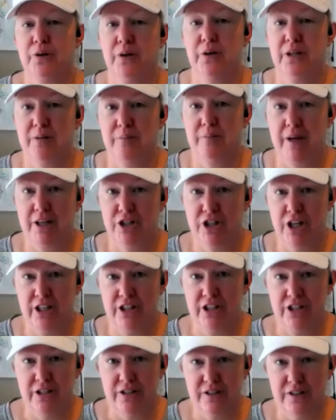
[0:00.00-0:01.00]
me the opportunity
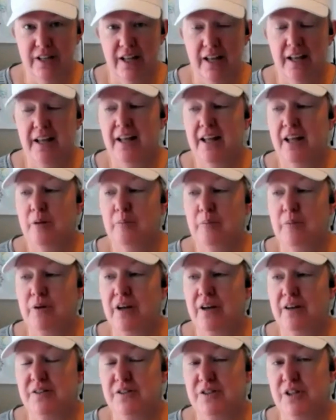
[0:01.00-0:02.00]
to make changes
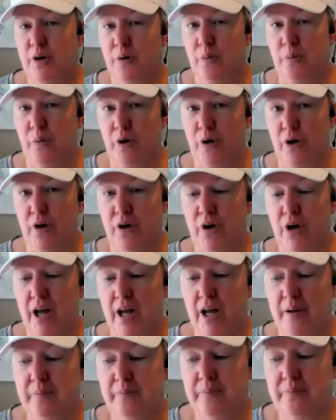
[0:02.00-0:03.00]
because there
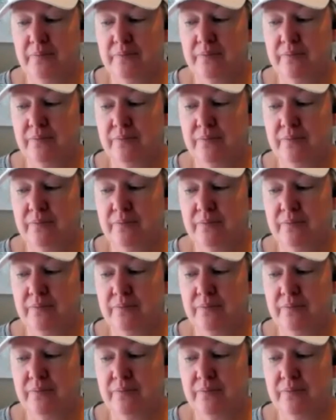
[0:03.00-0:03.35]
were